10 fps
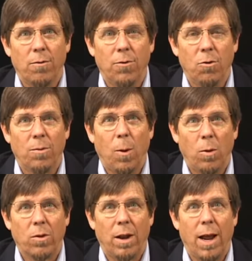confused about
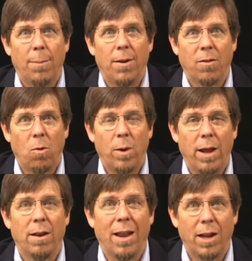what's going to happen. That's why we
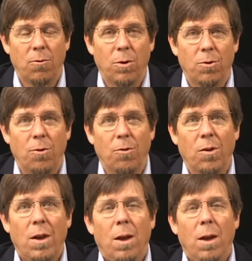had negative returns.